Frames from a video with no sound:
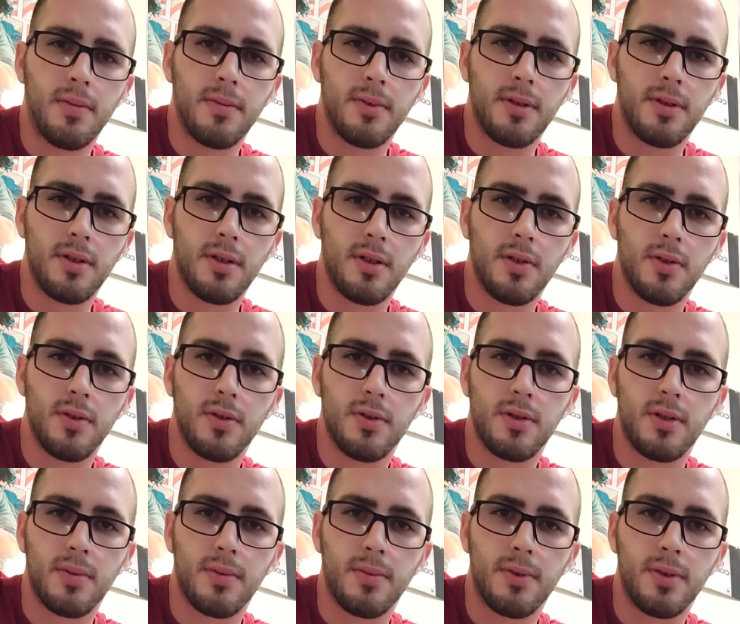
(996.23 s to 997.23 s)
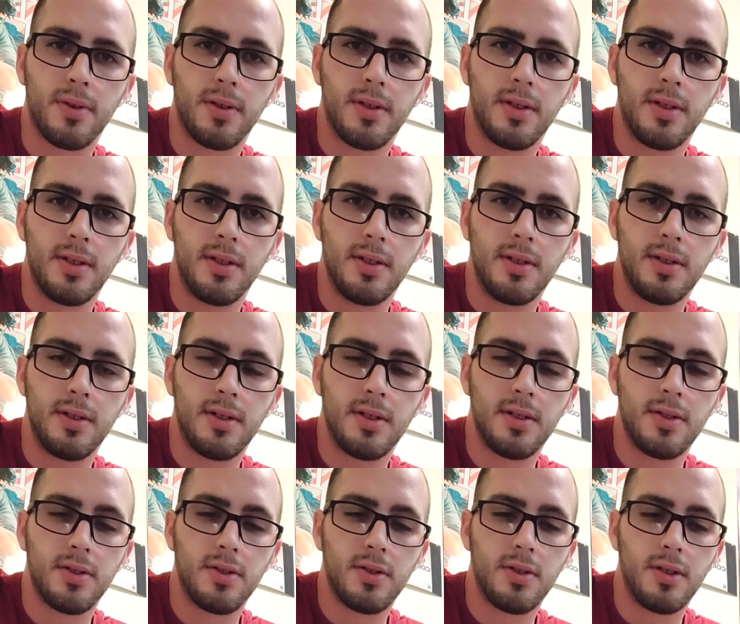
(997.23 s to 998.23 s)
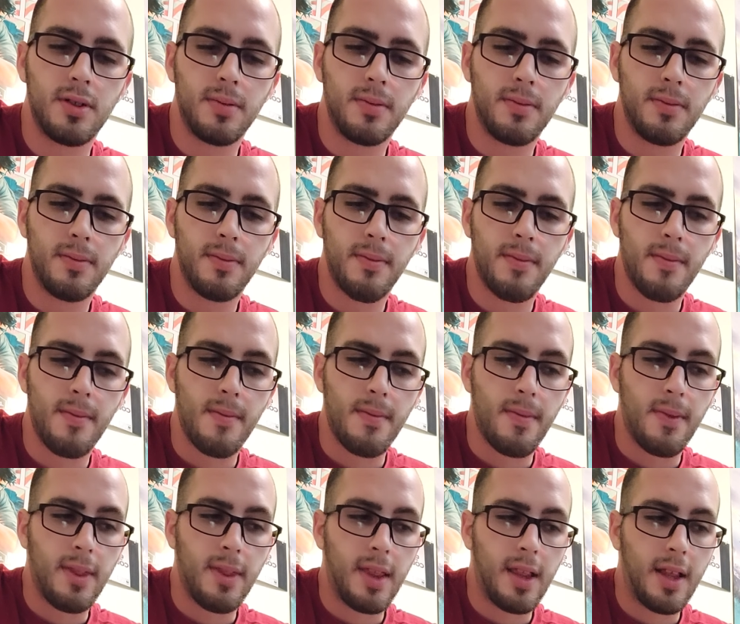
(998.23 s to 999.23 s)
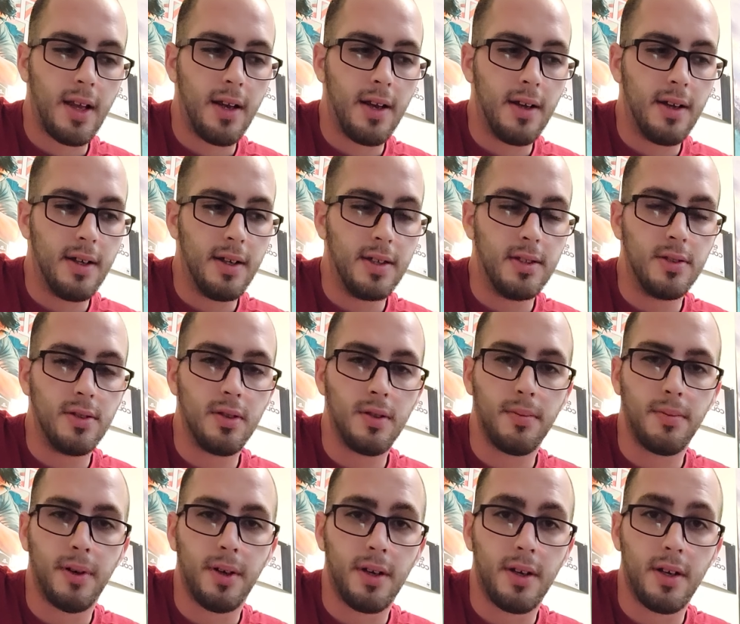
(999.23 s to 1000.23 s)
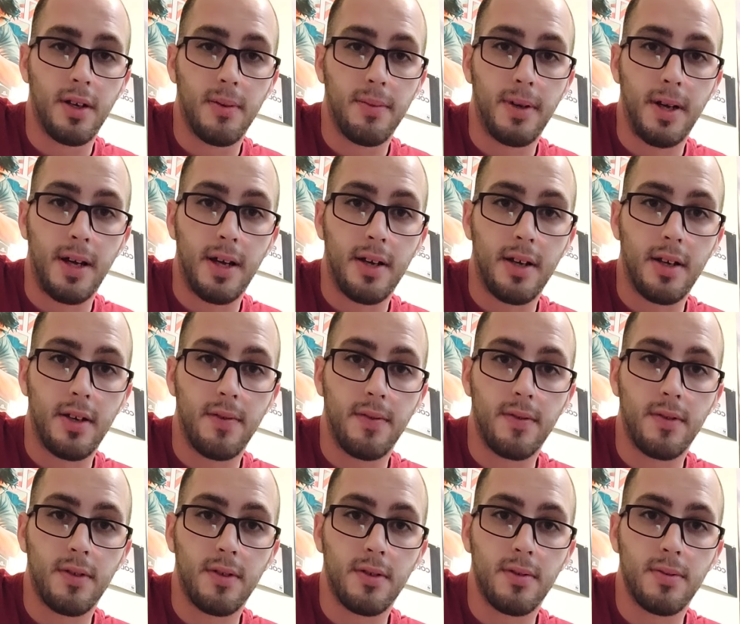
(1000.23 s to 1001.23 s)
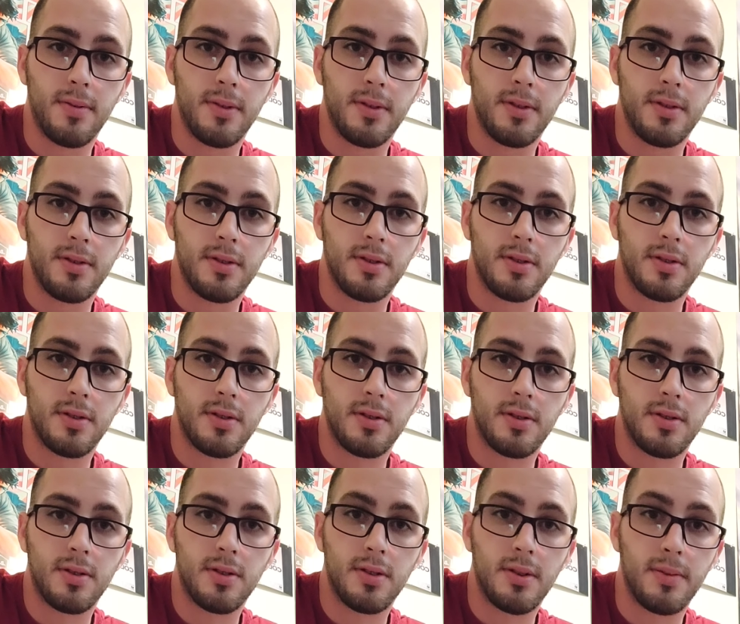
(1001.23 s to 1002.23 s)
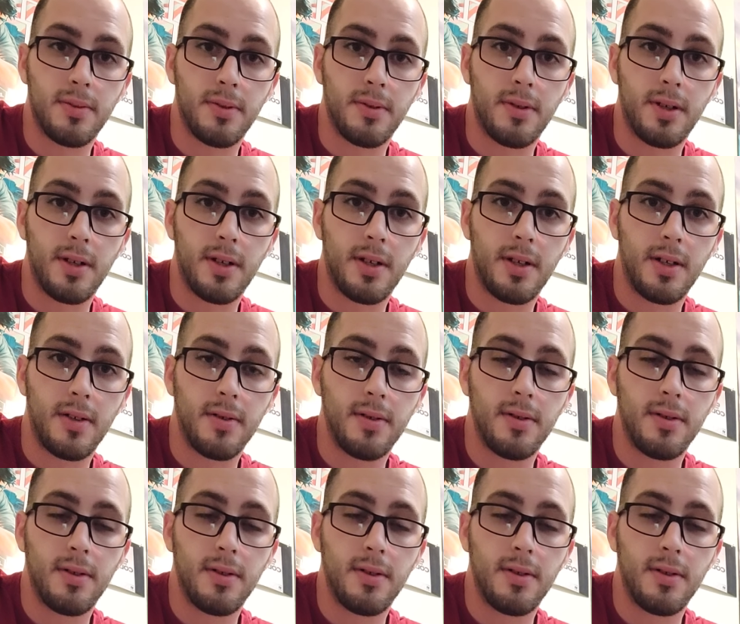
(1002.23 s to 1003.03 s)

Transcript: Clothes are pretty easy to ship, and you can put it in a padded envelope and just ship it right out.